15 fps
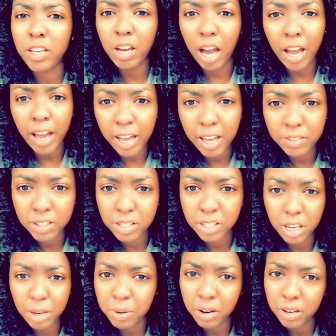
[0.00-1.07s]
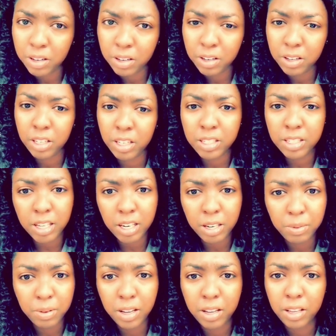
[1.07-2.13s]
have a study partner that I study
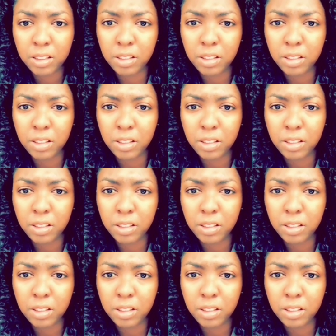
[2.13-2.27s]
with all the